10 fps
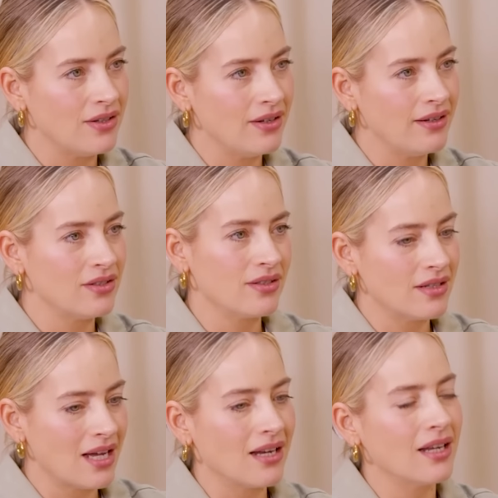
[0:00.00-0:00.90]
and
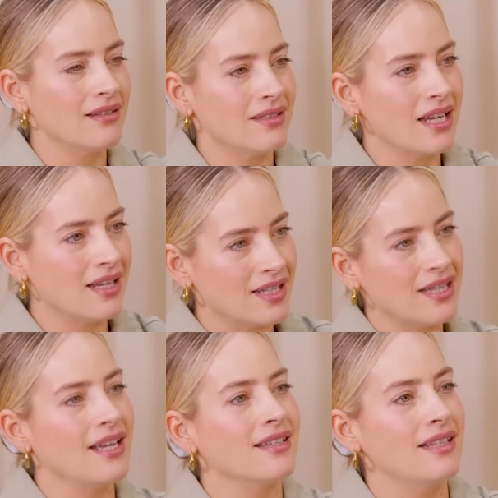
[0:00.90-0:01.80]
just kind of take it to
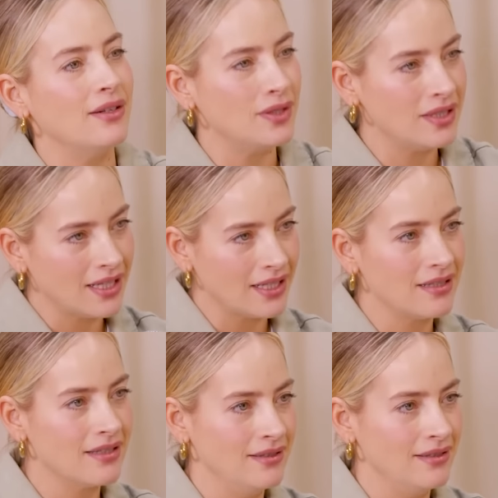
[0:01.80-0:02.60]
the next level, I guess.